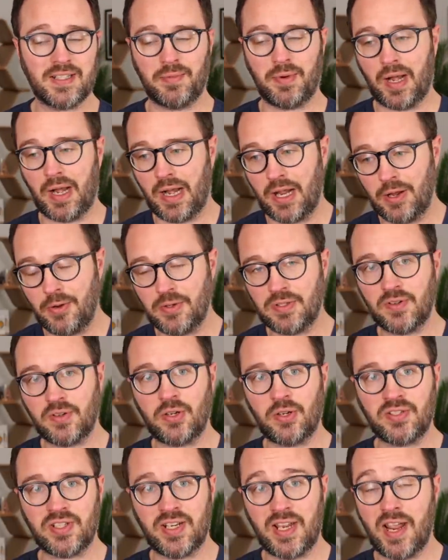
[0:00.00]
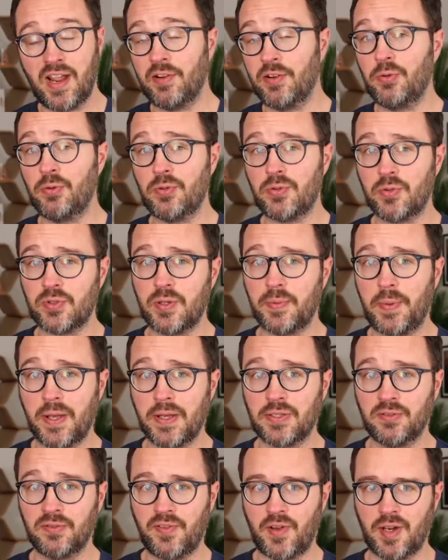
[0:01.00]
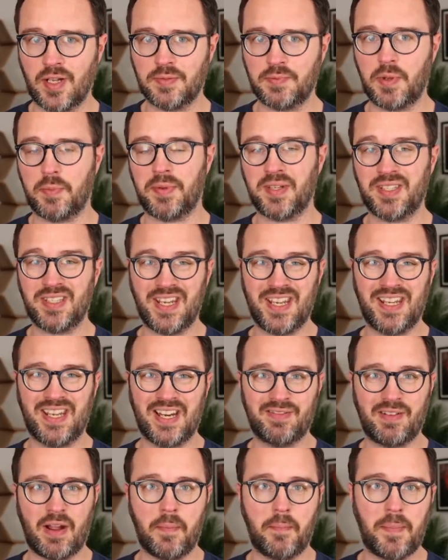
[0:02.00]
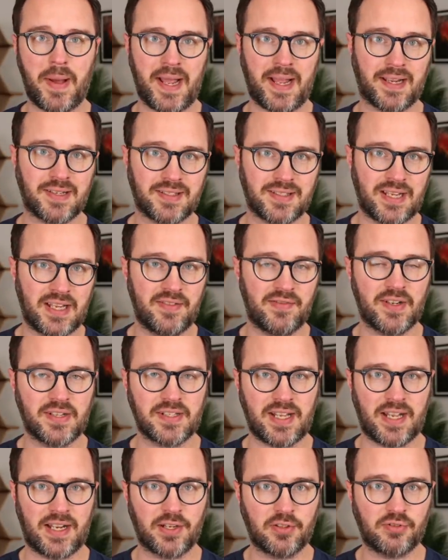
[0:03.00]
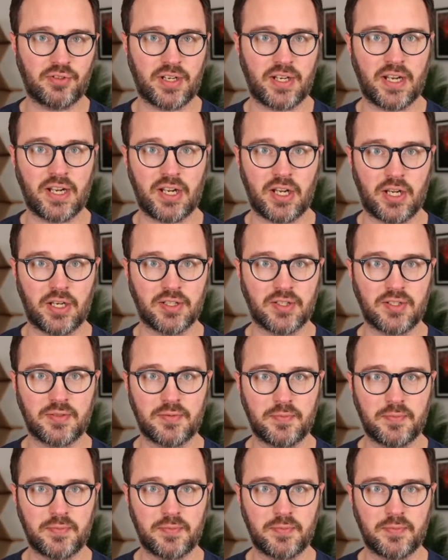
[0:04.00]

Loads of content here on all sorts of personal finance, but particularly around bank savings and credit cards.